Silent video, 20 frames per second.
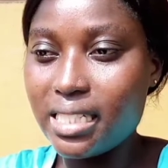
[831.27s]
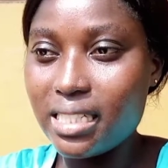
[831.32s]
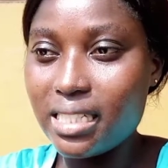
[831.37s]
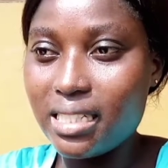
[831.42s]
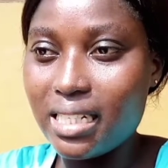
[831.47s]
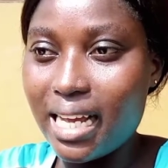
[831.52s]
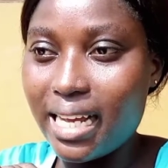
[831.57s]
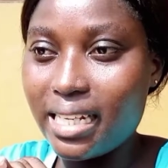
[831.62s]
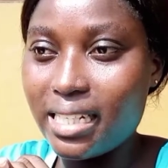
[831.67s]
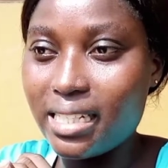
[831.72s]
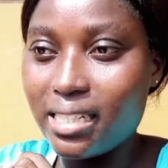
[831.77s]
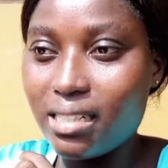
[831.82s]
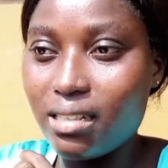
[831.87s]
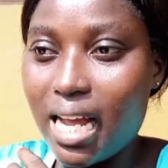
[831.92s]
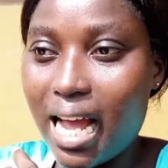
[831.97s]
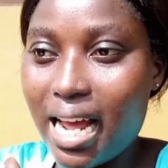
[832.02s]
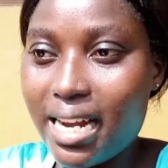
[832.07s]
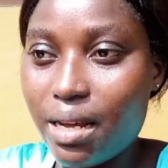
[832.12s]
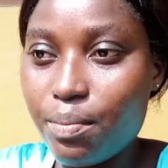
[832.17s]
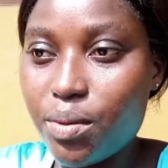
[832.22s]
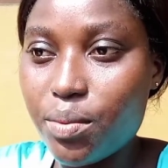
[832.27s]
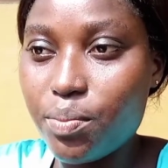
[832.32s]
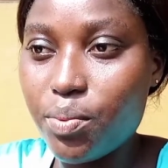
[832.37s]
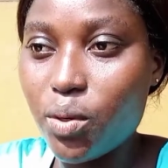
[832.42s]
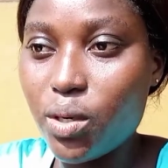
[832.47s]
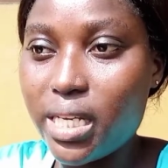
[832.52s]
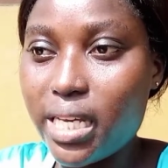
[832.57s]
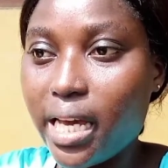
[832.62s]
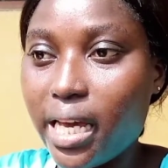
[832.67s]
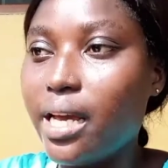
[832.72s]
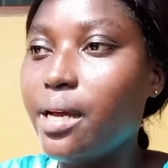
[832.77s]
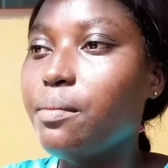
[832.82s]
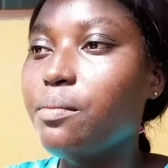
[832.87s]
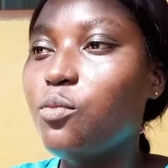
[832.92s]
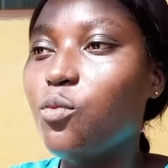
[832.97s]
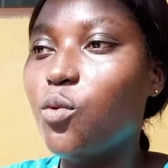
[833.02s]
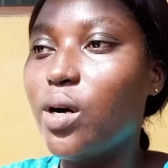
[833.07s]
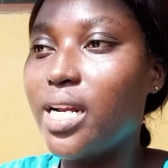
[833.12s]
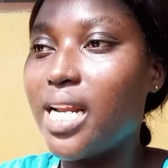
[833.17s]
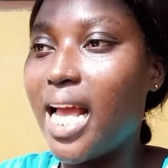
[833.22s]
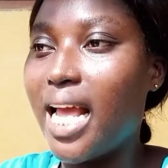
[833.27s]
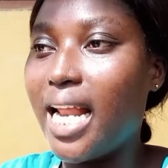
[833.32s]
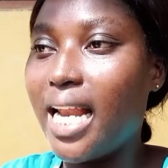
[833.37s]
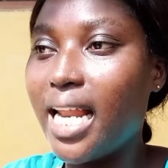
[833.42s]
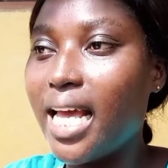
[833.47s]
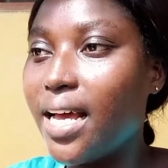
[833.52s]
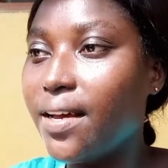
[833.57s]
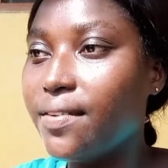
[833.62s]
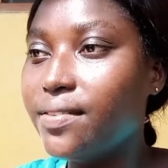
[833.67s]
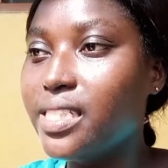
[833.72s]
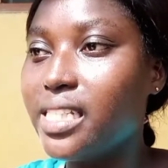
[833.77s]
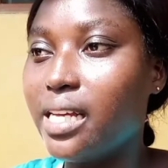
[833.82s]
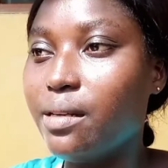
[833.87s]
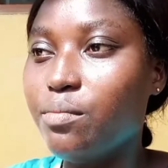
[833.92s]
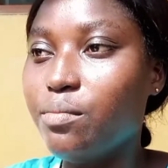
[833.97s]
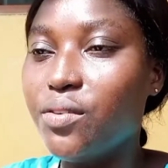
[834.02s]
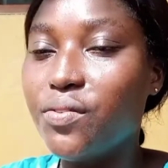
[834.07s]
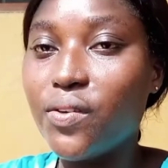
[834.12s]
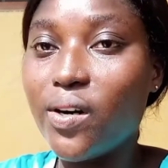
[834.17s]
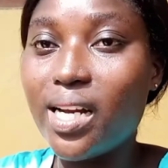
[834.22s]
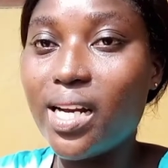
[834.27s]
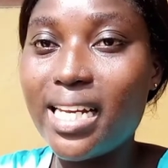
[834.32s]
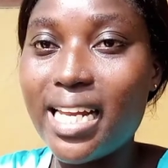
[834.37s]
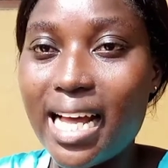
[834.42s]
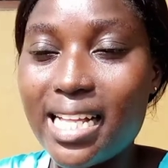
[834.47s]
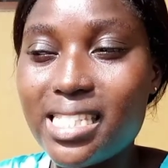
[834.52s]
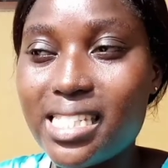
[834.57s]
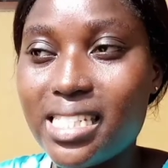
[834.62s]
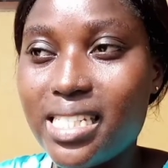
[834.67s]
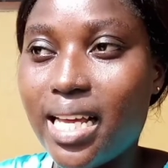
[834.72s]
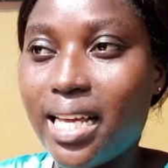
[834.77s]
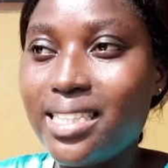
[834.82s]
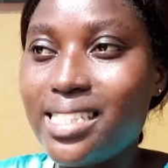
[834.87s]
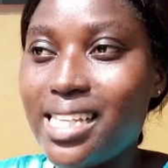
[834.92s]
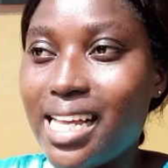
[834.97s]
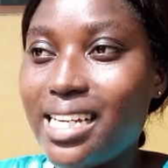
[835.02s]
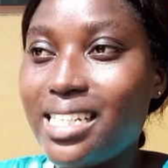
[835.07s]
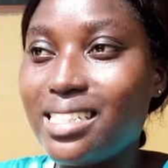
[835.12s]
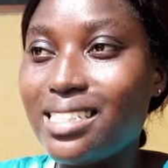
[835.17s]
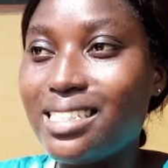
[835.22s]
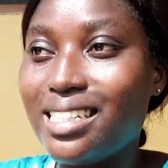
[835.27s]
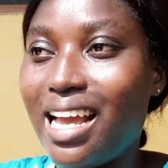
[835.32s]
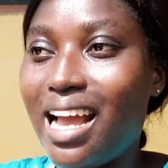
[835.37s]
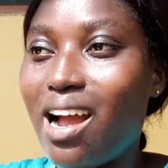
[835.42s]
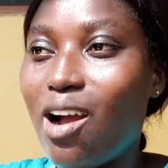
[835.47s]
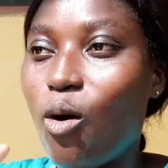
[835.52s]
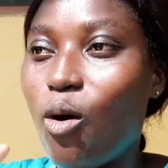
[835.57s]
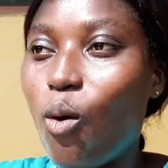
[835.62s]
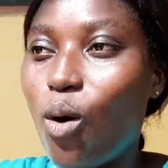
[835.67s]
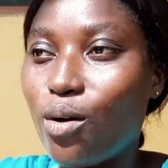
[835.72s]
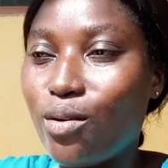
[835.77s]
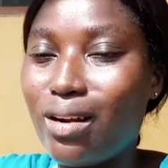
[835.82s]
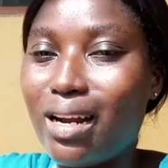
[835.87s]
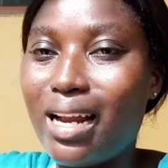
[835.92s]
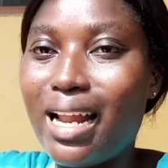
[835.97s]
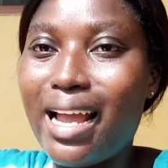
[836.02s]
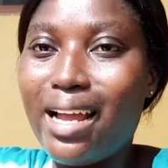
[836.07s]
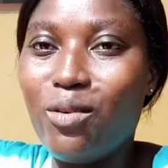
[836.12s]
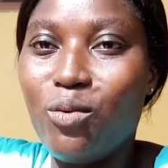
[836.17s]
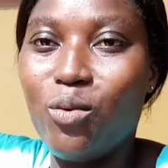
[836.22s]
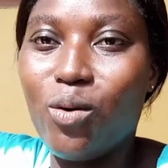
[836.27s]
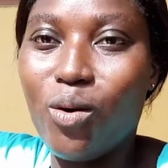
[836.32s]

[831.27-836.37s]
like other people came when I left, and before that they said na honolai.